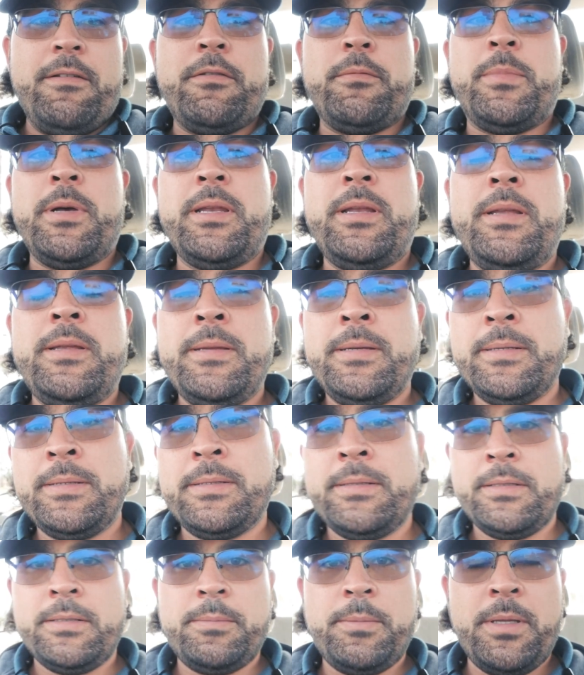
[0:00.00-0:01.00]
Everybody,
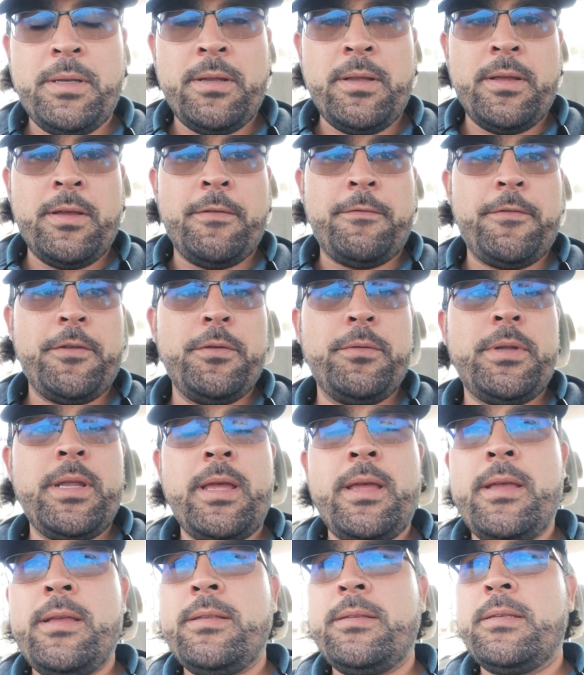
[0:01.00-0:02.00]
it's been a few
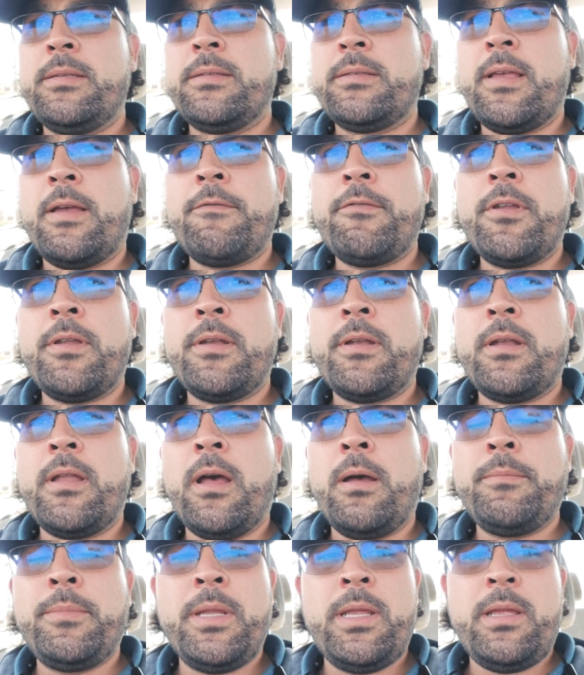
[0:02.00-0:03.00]
days since I've done an
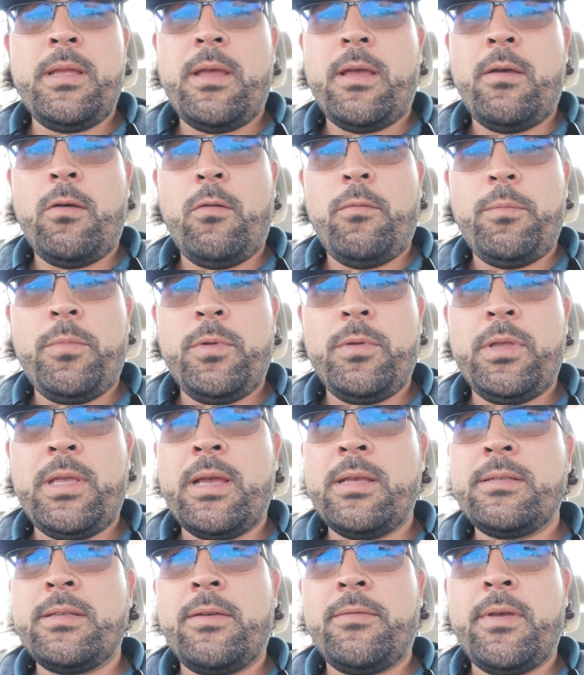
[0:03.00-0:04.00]
update. I hope you
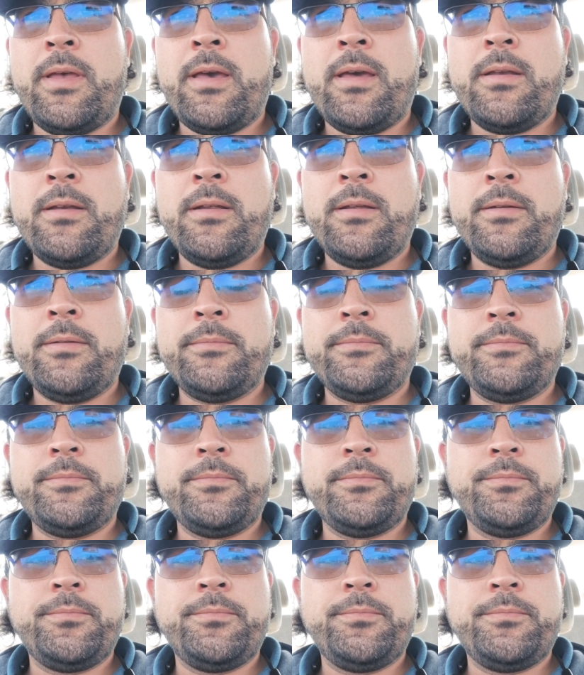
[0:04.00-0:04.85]
guys have had a